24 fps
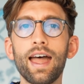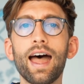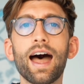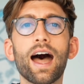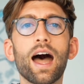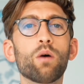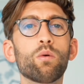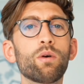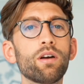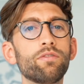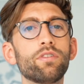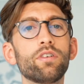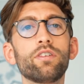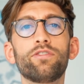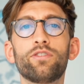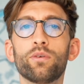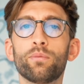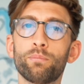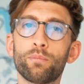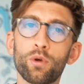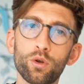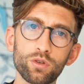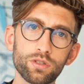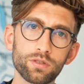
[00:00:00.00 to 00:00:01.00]
However for
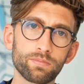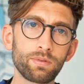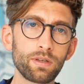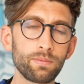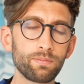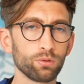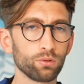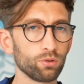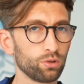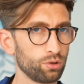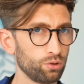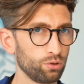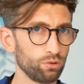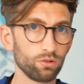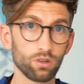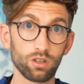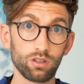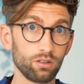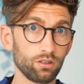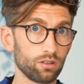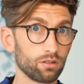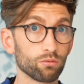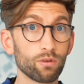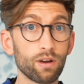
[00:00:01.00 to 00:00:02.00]
most people who
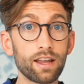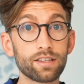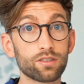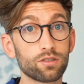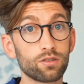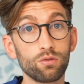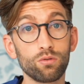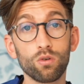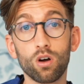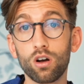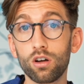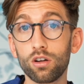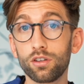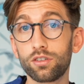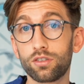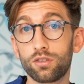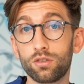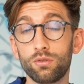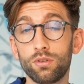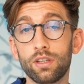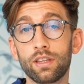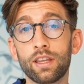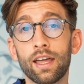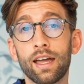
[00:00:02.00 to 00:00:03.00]
and the rest who aren't
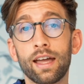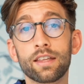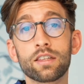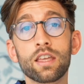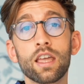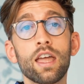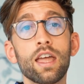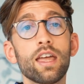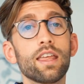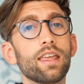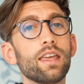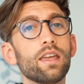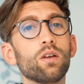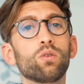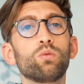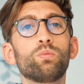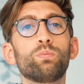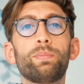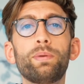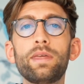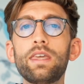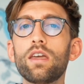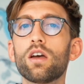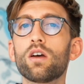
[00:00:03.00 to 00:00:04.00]
doing that it will
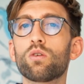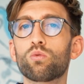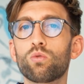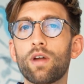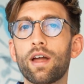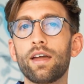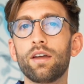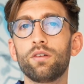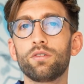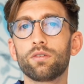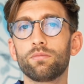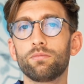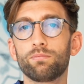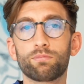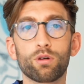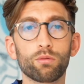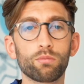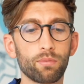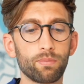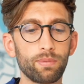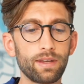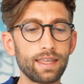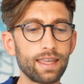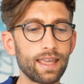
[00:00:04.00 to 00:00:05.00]
be around
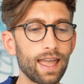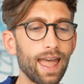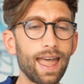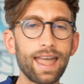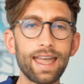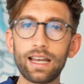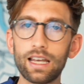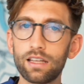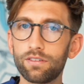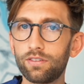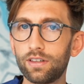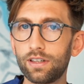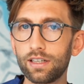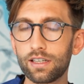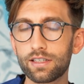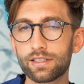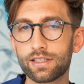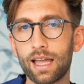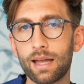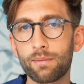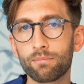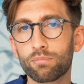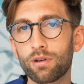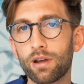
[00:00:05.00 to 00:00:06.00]
probably A-level
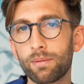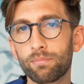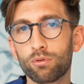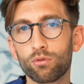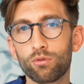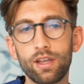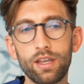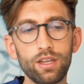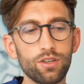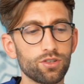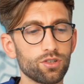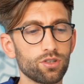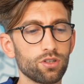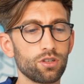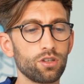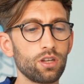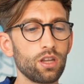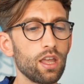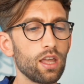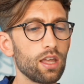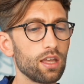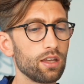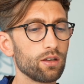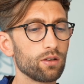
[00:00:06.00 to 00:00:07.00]
exam preparation,
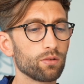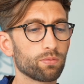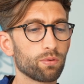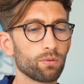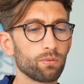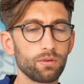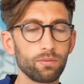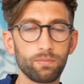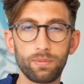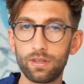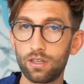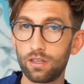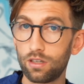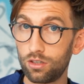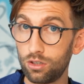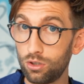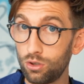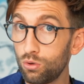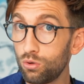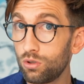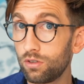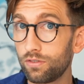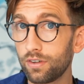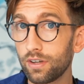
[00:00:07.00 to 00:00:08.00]
it will probably be
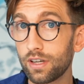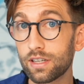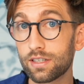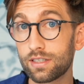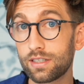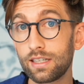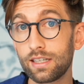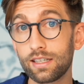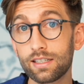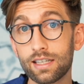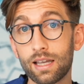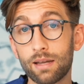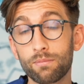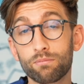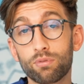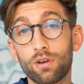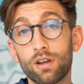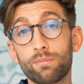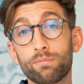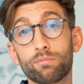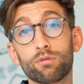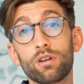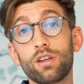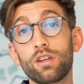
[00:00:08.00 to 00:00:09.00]
university exam
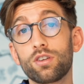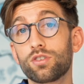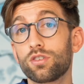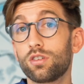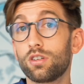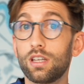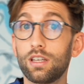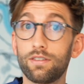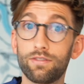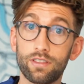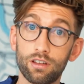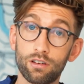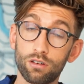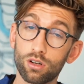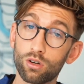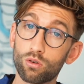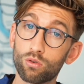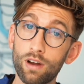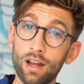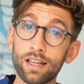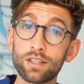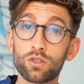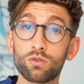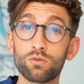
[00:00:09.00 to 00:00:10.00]
preparation if they're a
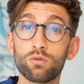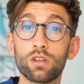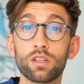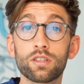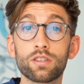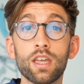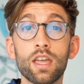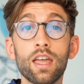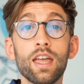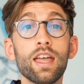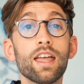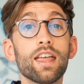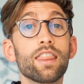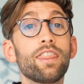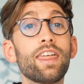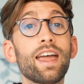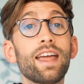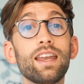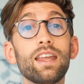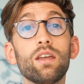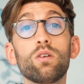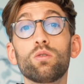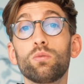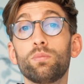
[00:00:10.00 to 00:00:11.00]
graduate.
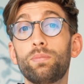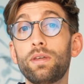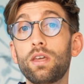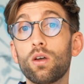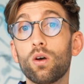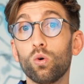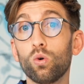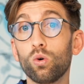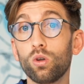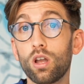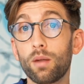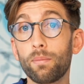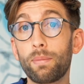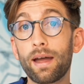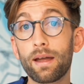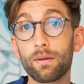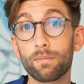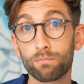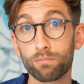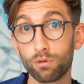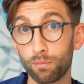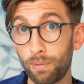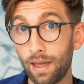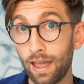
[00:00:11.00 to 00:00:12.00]
Then it will be all
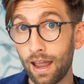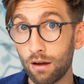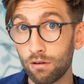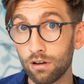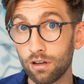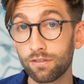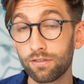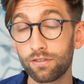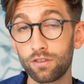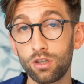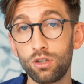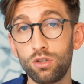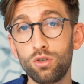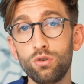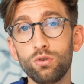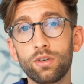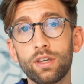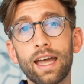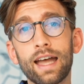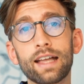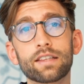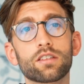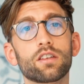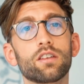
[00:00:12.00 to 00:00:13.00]
about preparing for the
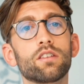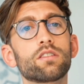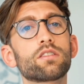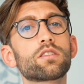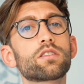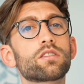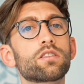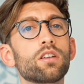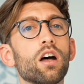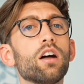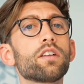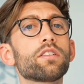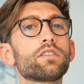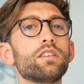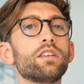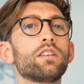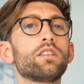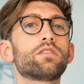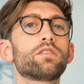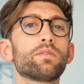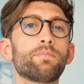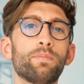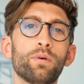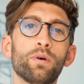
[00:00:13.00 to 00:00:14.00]
UCAT and starting
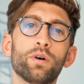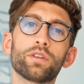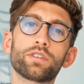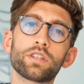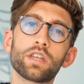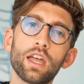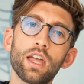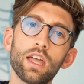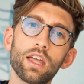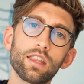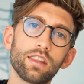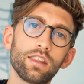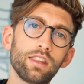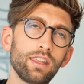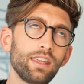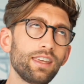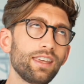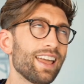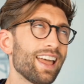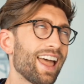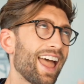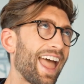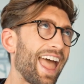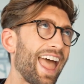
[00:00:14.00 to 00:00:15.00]
to put
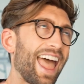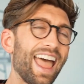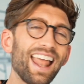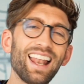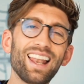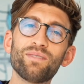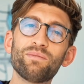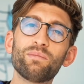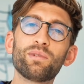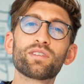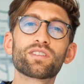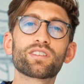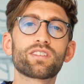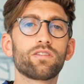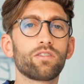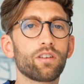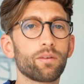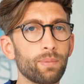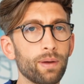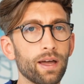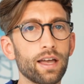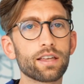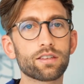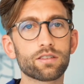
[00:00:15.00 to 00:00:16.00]
the elements of a
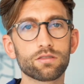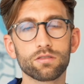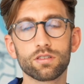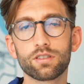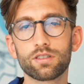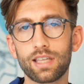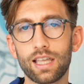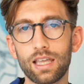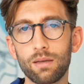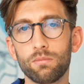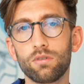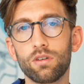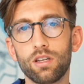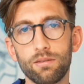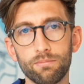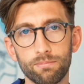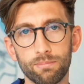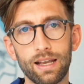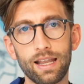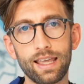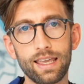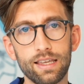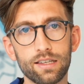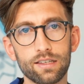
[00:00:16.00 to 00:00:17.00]
personal statement in
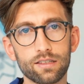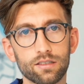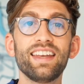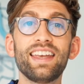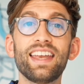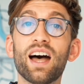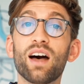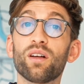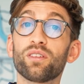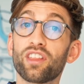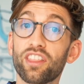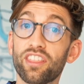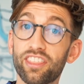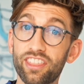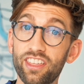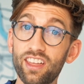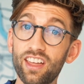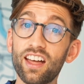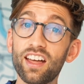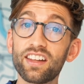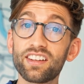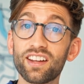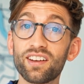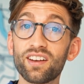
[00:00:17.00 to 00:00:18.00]
place. Now, the
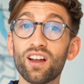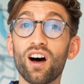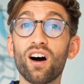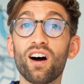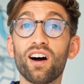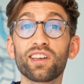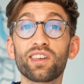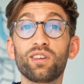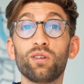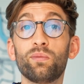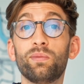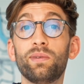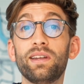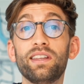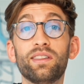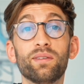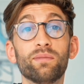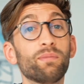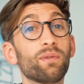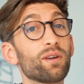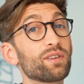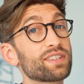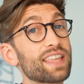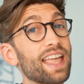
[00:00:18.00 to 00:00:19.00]
third and arguably the
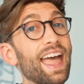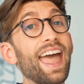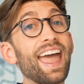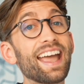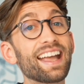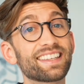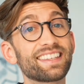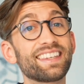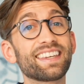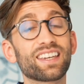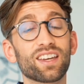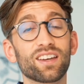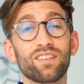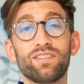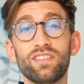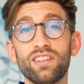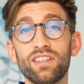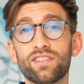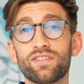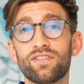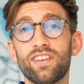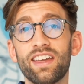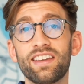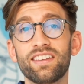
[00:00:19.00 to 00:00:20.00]
most hectic of
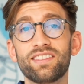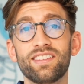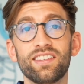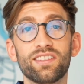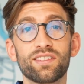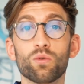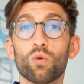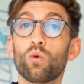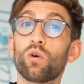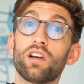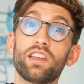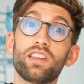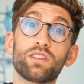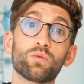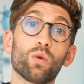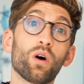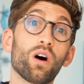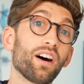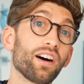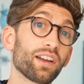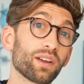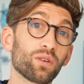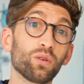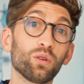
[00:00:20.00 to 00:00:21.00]
these phases is
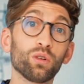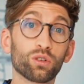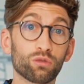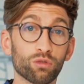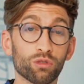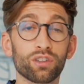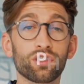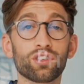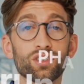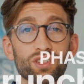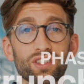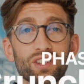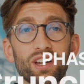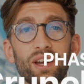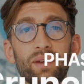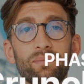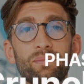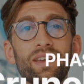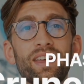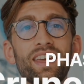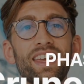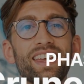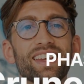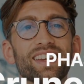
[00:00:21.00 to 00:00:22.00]
what I call crunch time,
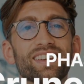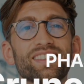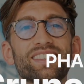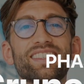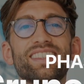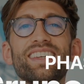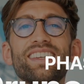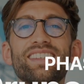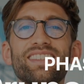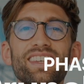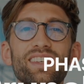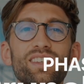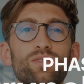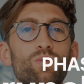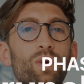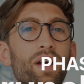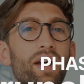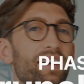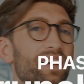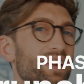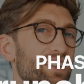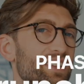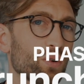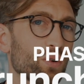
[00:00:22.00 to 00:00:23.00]
because this is
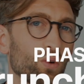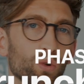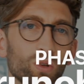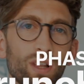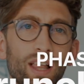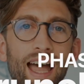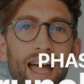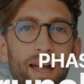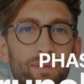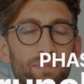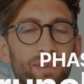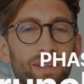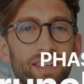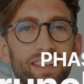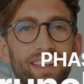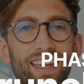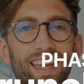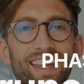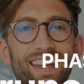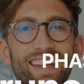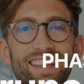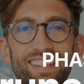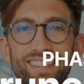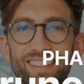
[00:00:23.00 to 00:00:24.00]
where all happening
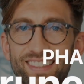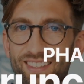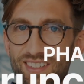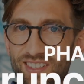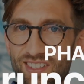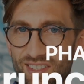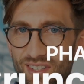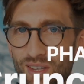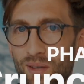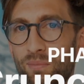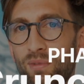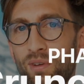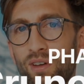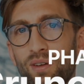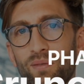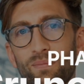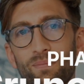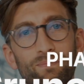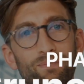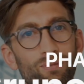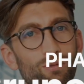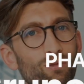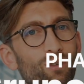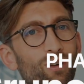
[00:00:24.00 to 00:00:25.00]
and it's the summer
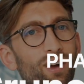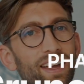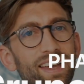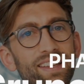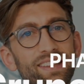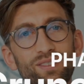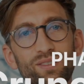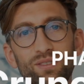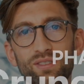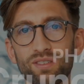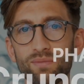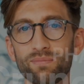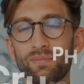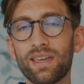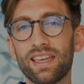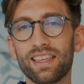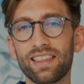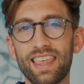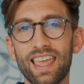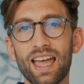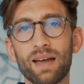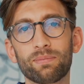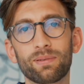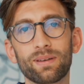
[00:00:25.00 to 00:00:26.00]
prior to submitting
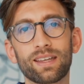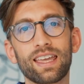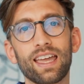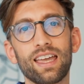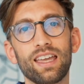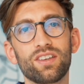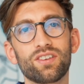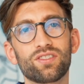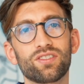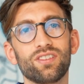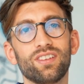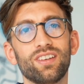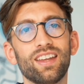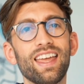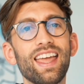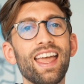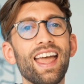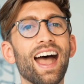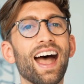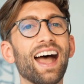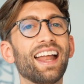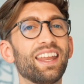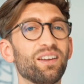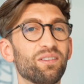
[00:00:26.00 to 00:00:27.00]
the application,
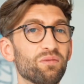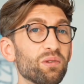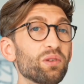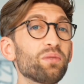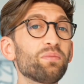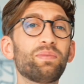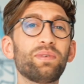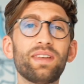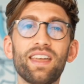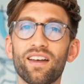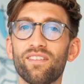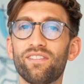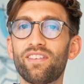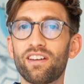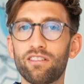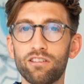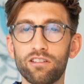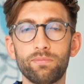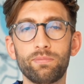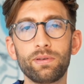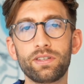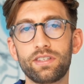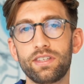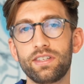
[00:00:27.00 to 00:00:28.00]
and it will be a
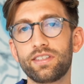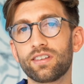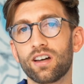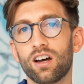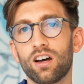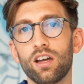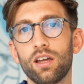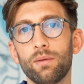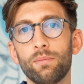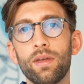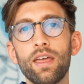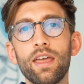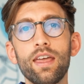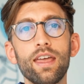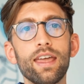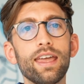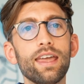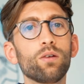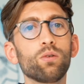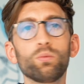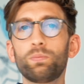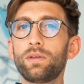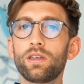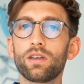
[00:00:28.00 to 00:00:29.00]
very busy time.
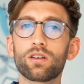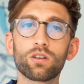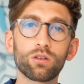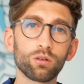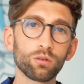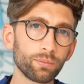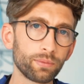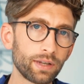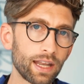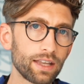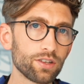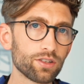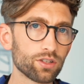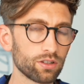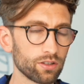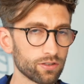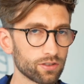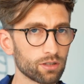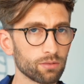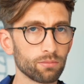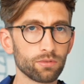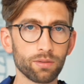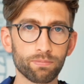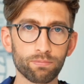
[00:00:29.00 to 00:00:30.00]
It will be a culmination of
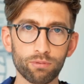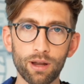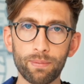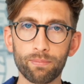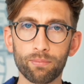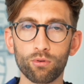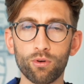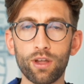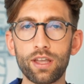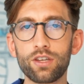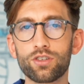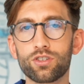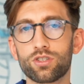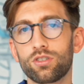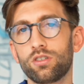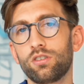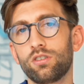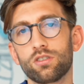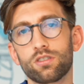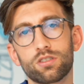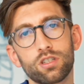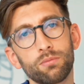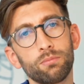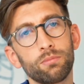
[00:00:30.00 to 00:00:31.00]
some of the preparation
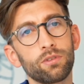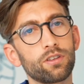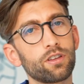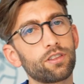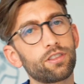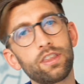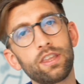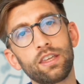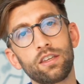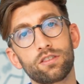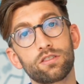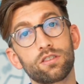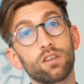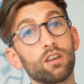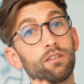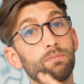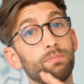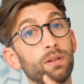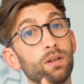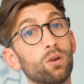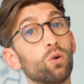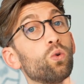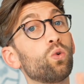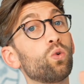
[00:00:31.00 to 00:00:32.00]
and some of the things that have
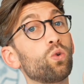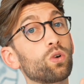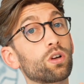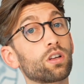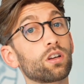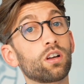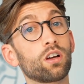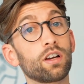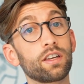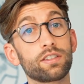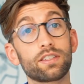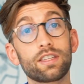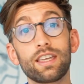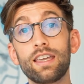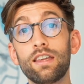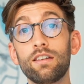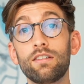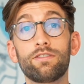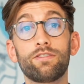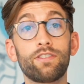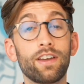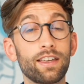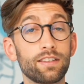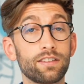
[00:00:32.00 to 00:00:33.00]
been organized in
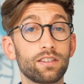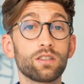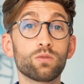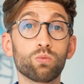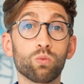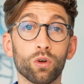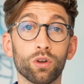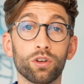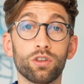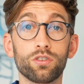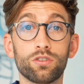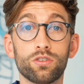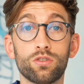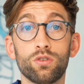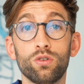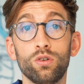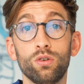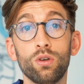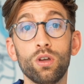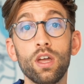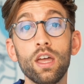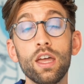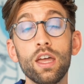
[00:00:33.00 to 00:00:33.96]
phases one and two.